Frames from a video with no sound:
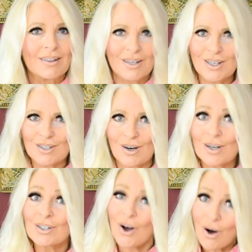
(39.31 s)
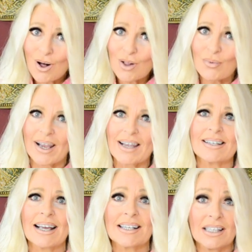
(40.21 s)
these aren't
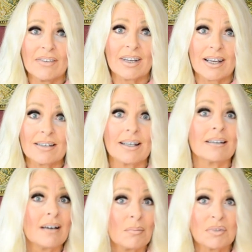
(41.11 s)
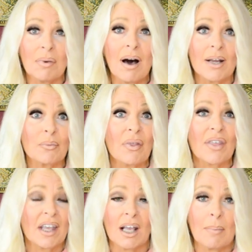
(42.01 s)
always activities that come to mind when
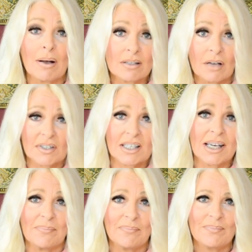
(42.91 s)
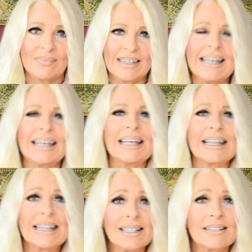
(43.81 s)
thinking about self esteem.
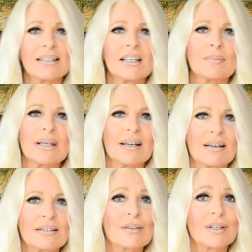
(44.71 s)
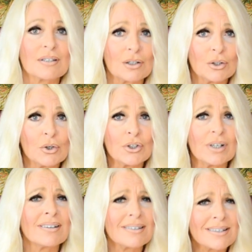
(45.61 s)
This is because the
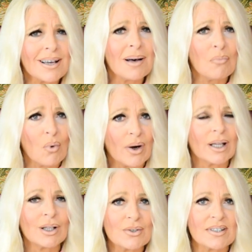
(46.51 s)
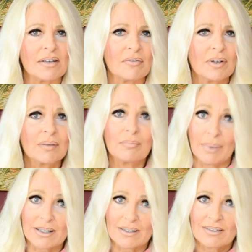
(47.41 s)
solution is somewhat elusive,
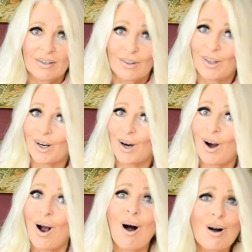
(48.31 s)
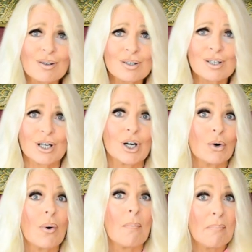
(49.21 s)
but there
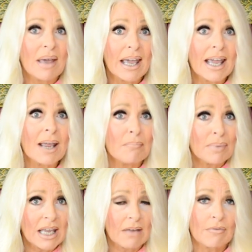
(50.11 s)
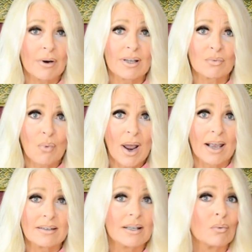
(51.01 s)
also may be various
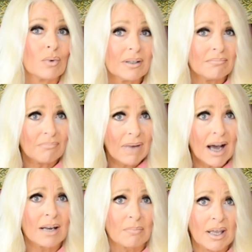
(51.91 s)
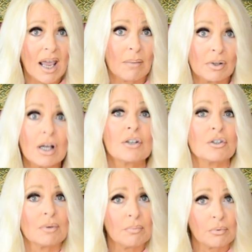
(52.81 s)
ways that one might be able
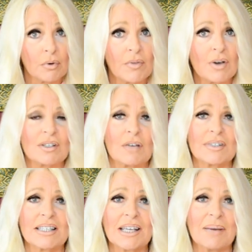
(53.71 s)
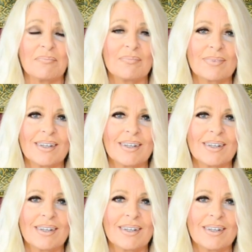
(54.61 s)
to improve their self esteem.